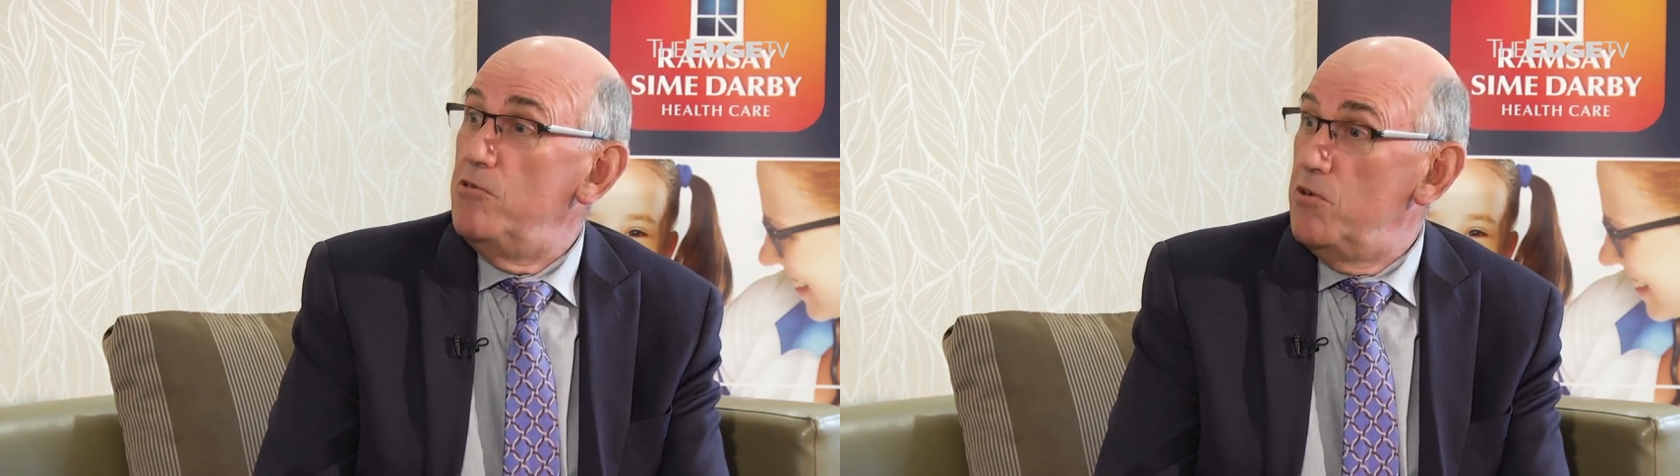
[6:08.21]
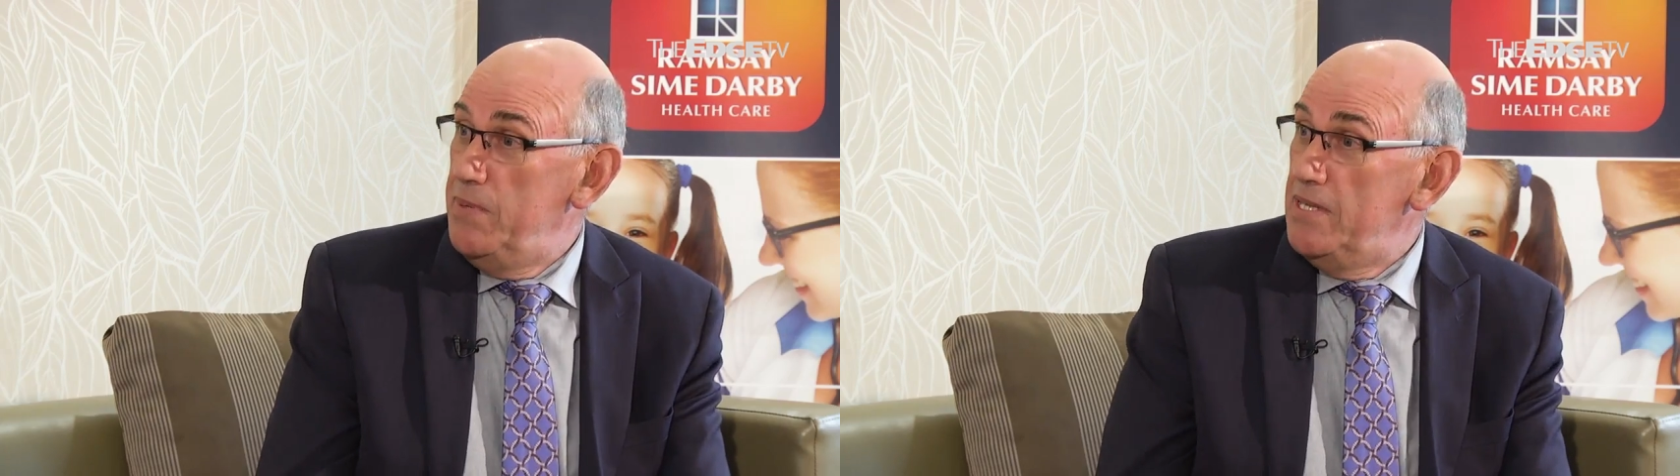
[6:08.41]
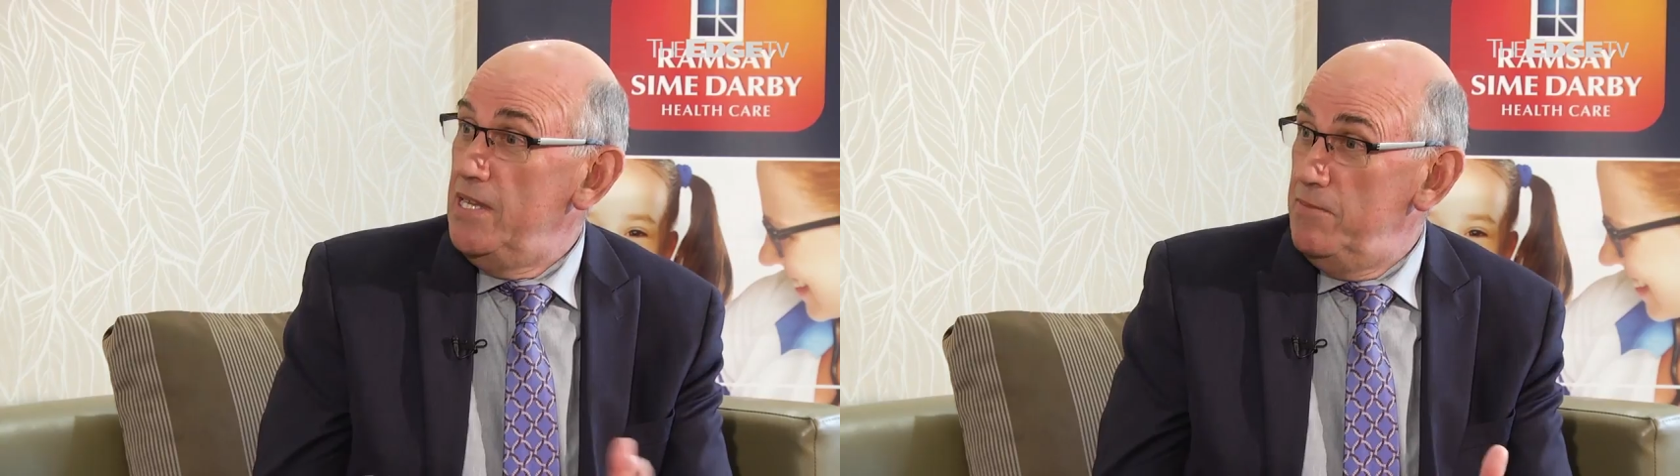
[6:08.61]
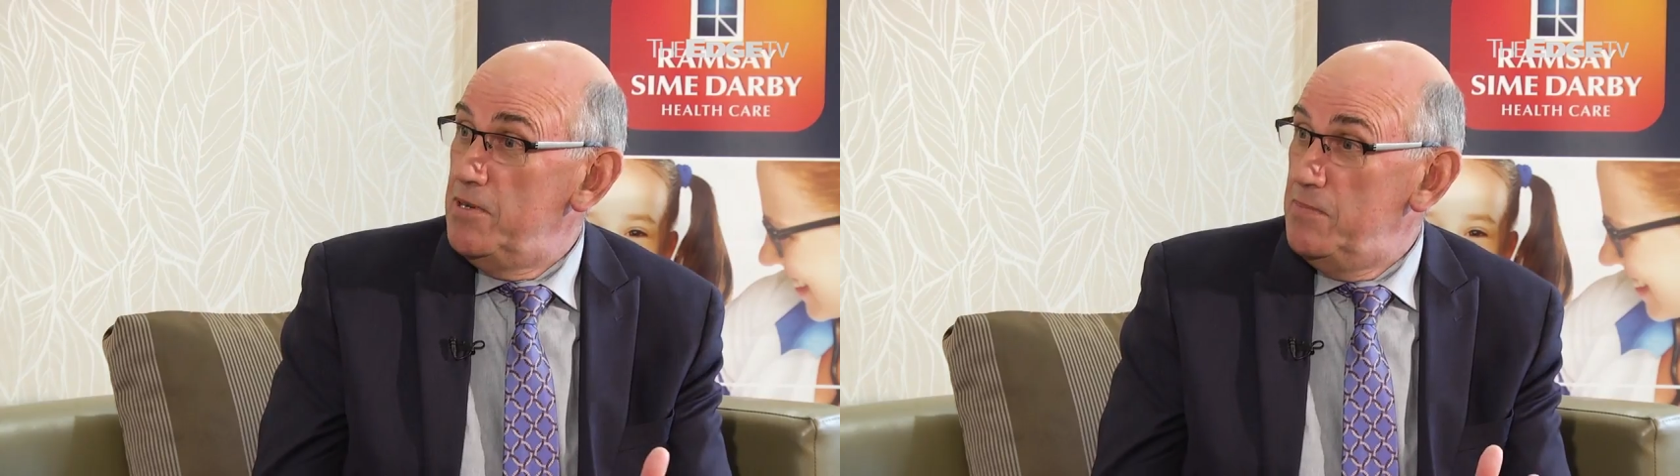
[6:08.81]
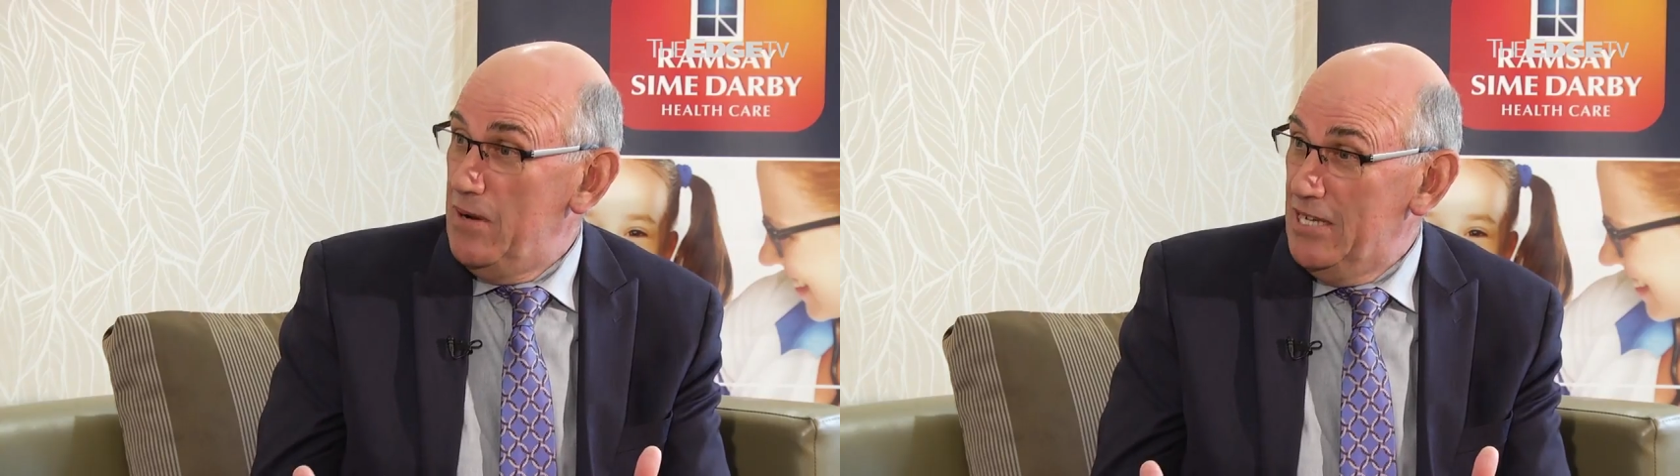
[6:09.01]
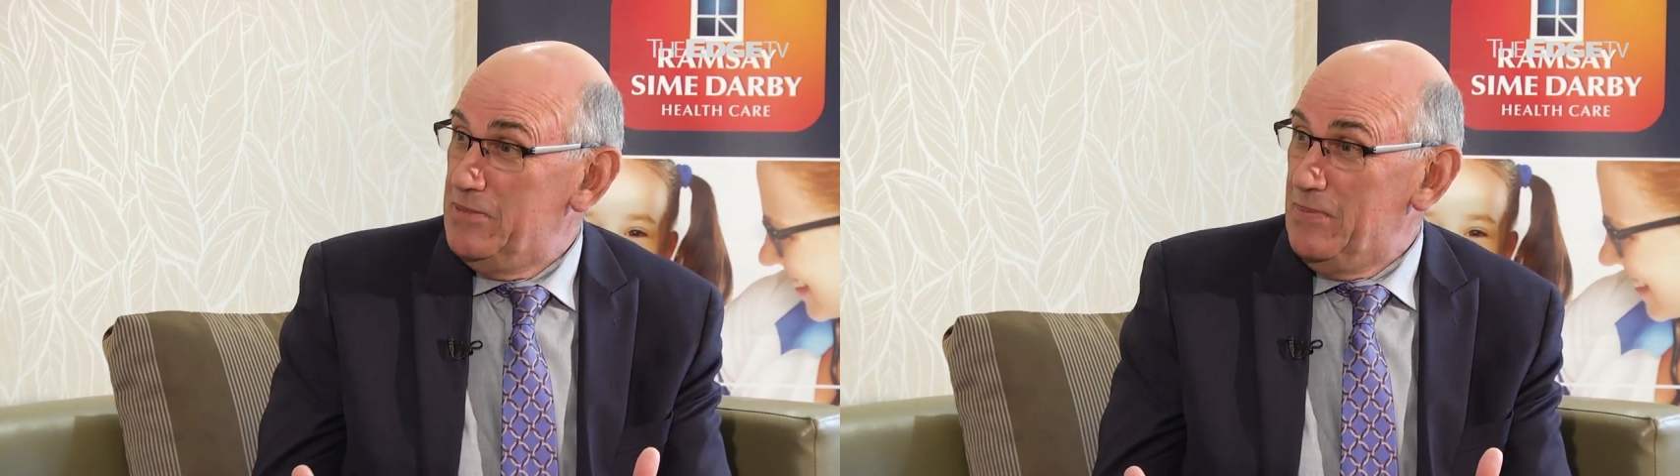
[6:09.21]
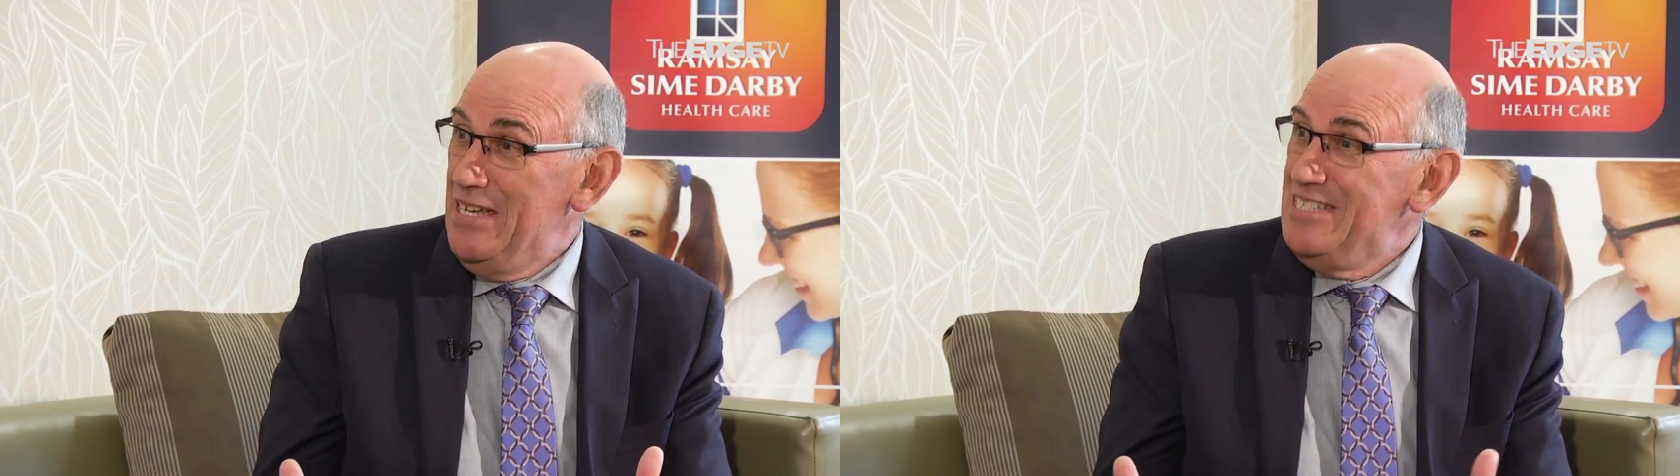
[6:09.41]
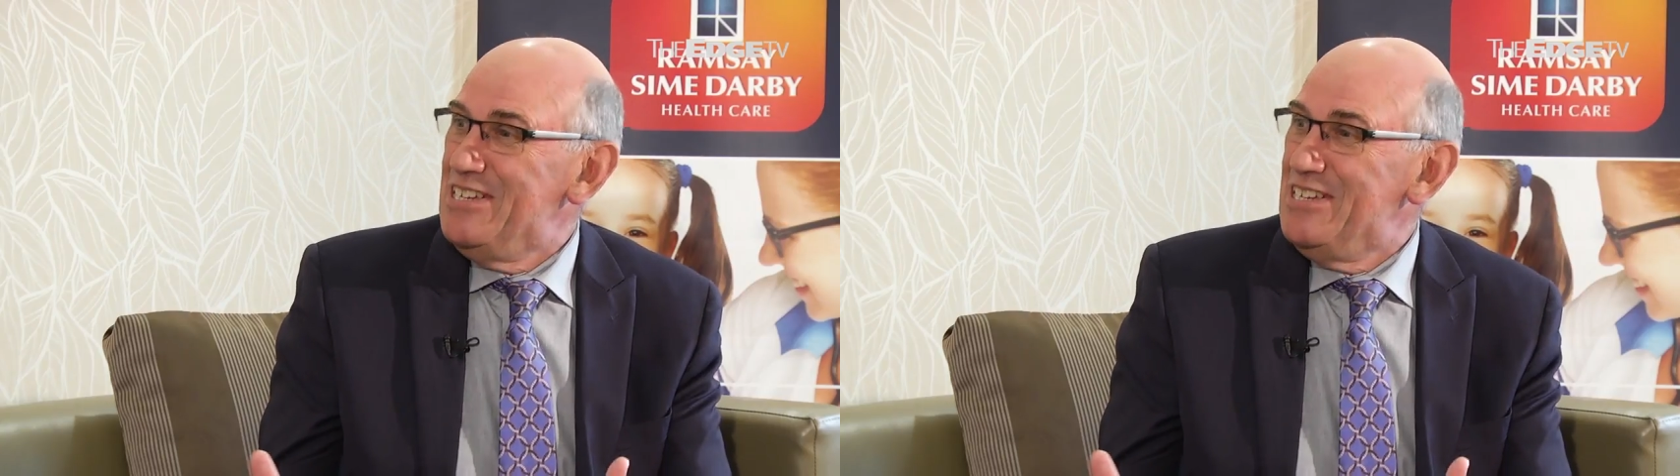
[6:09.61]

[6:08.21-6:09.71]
we're a bit limited by space,